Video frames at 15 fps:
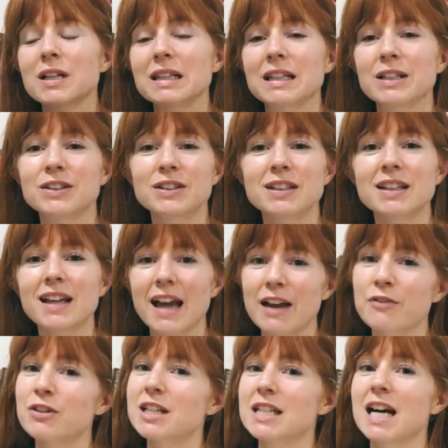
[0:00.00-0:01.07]
literally
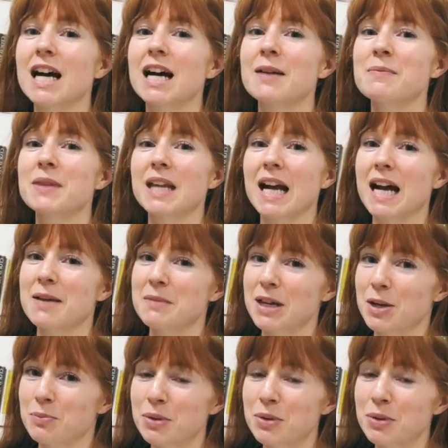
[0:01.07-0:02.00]
every time that I made a